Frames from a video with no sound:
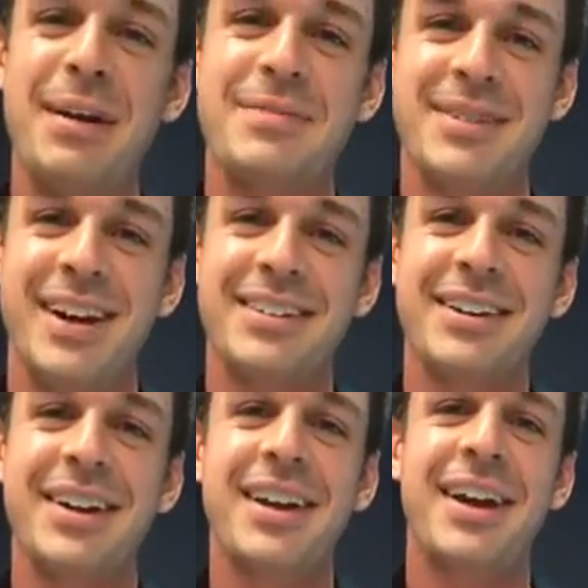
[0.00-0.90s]
I'm just kind of
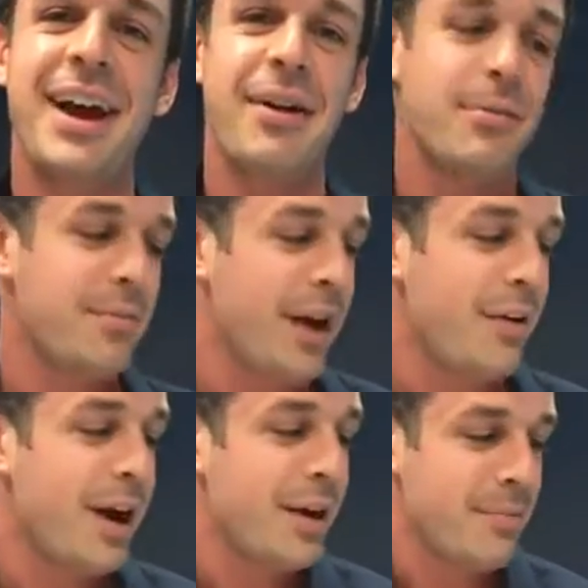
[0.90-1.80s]
looking at how
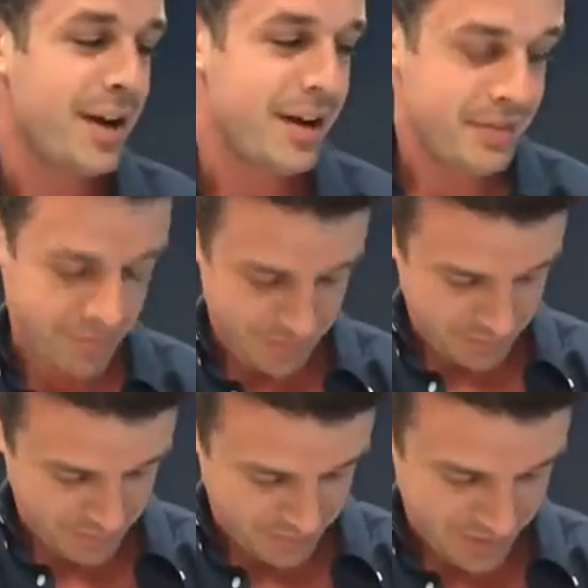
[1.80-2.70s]
odd my
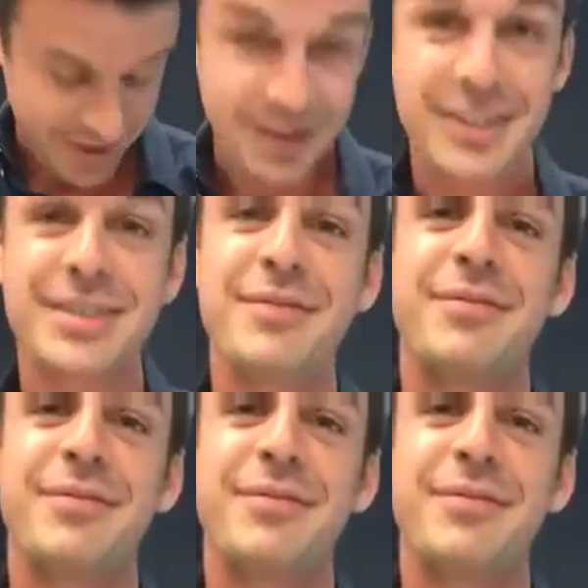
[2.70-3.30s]
skin looks and